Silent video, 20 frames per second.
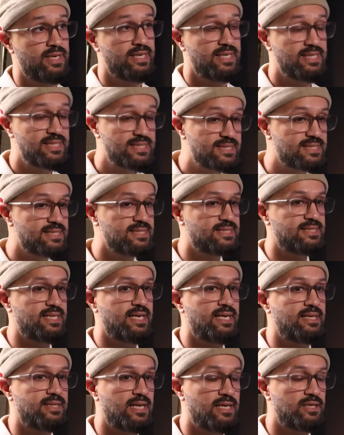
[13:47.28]
It is to
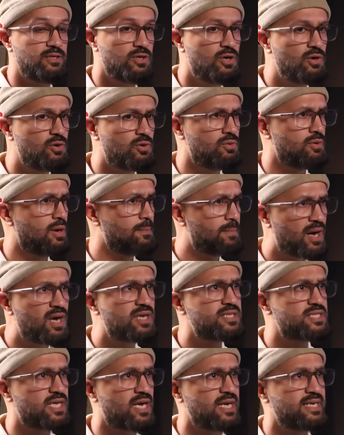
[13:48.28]
say that, no,
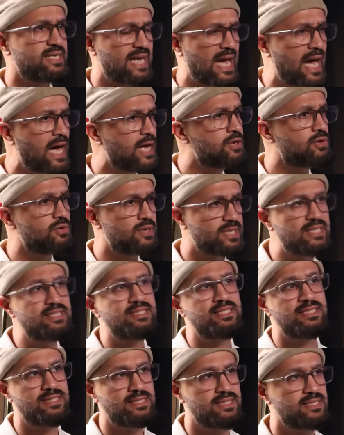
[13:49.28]
apartheid cannot
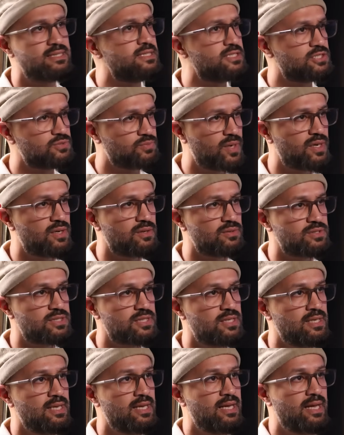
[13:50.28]
exist in this world.
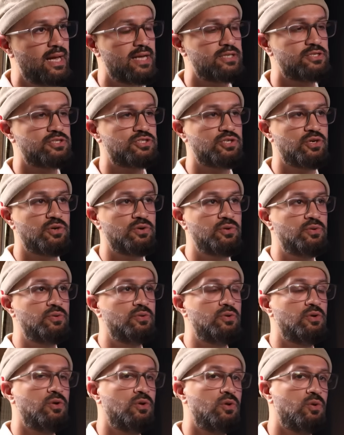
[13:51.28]
And so
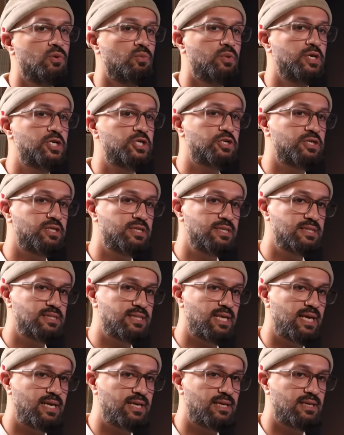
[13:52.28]
we shouldn't
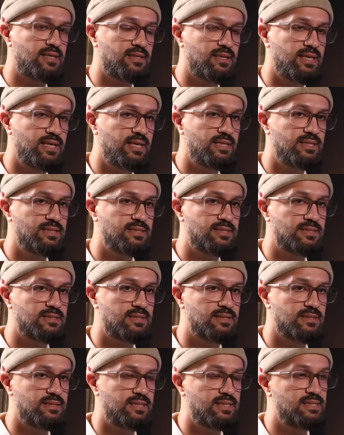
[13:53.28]
take these
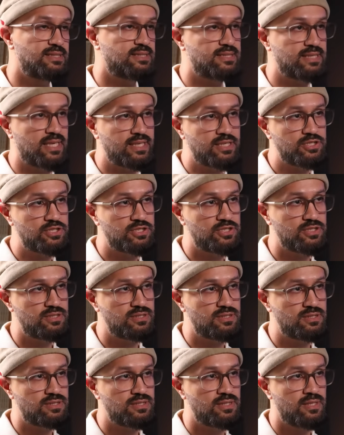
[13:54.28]

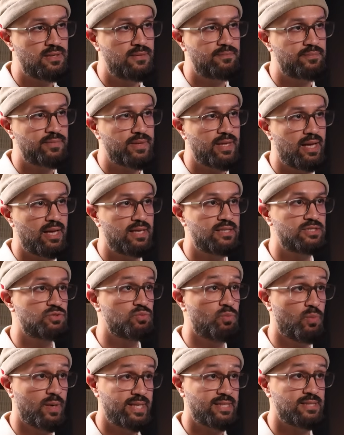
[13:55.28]
sanctions as
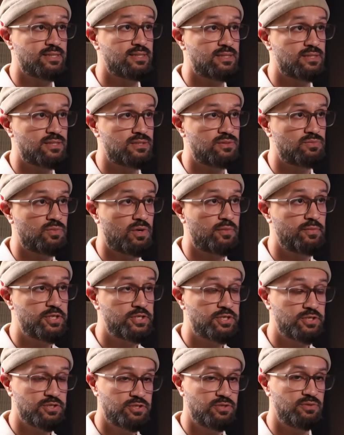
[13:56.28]
wins. What we
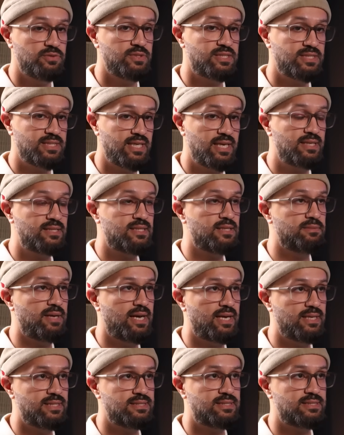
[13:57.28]
should do is take them
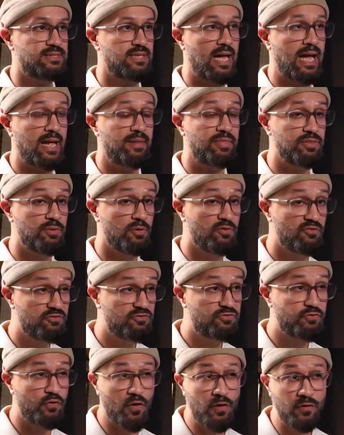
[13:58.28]
as, at the
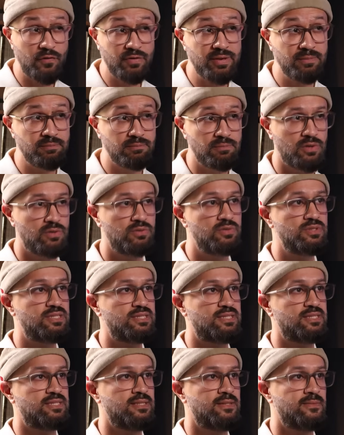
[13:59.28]
very
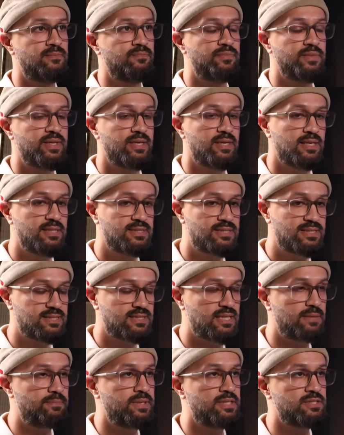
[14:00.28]
most, a
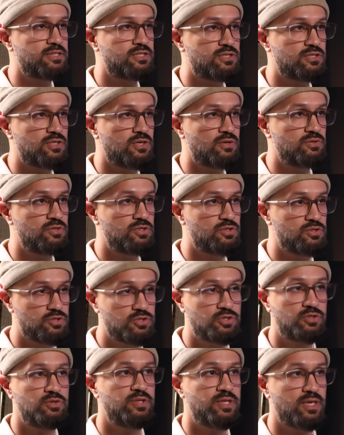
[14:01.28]
stepping stone
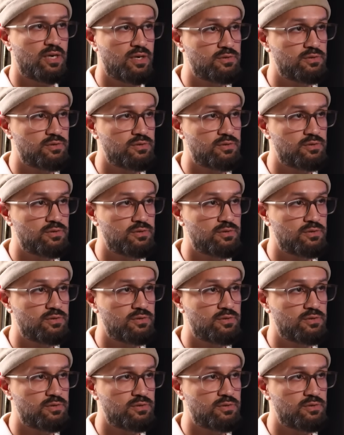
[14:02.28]
to the